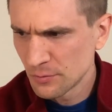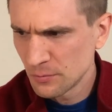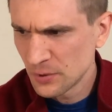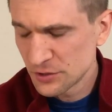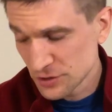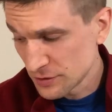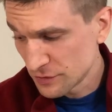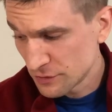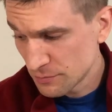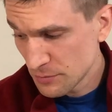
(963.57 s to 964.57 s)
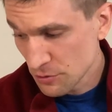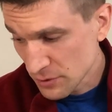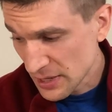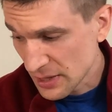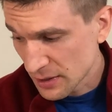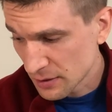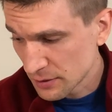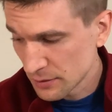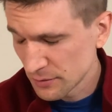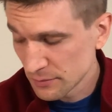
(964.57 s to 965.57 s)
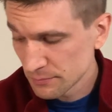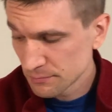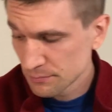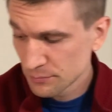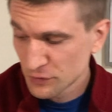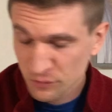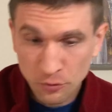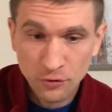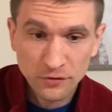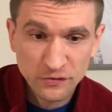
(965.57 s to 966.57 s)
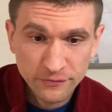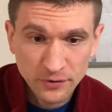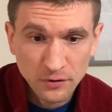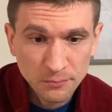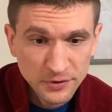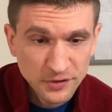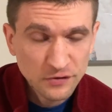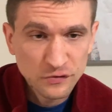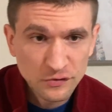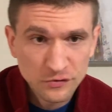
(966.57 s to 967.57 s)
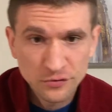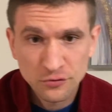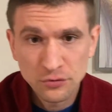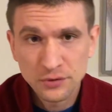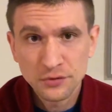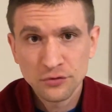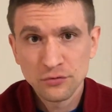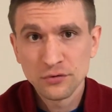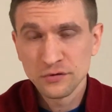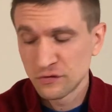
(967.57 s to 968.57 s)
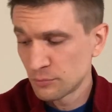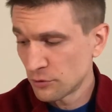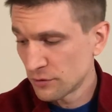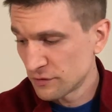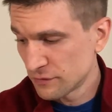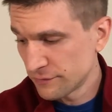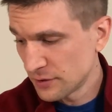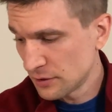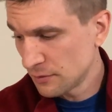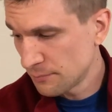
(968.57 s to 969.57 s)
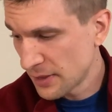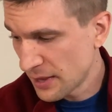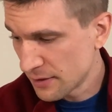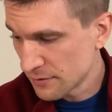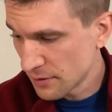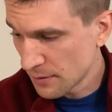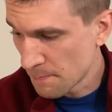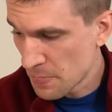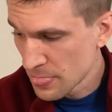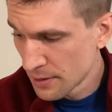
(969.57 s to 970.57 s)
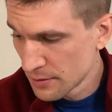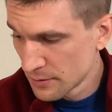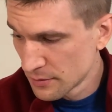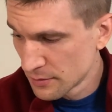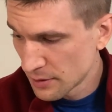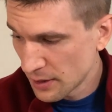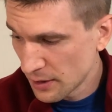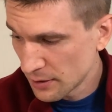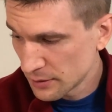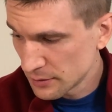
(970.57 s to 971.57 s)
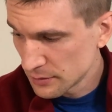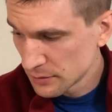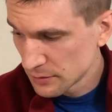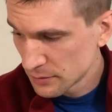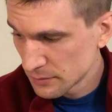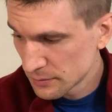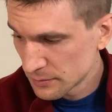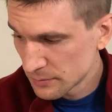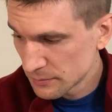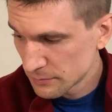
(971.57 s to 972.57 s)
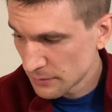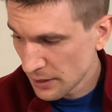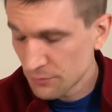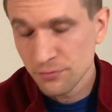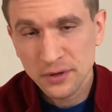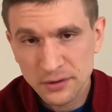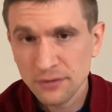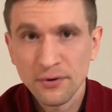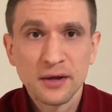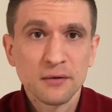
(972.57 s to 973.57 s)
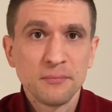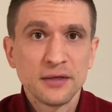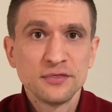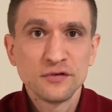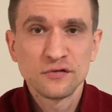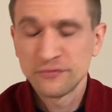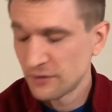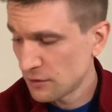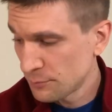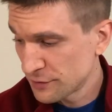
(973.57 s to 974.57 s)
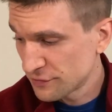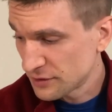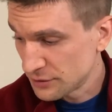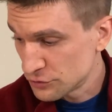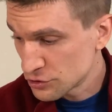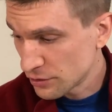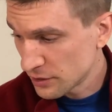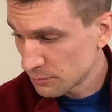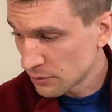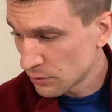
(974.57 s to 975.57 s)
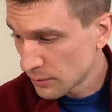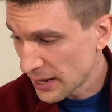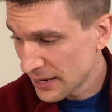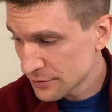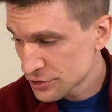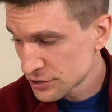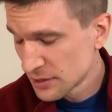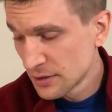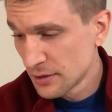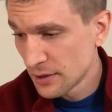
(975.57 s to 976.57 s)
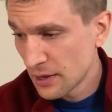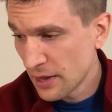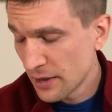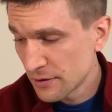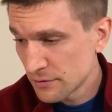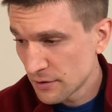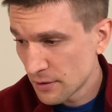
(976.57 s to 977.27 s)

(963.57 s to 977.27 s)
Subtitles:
which is unique in a sports film, but this is through and through a sports film, and I really recommend this film. It's an enjoyable watch. And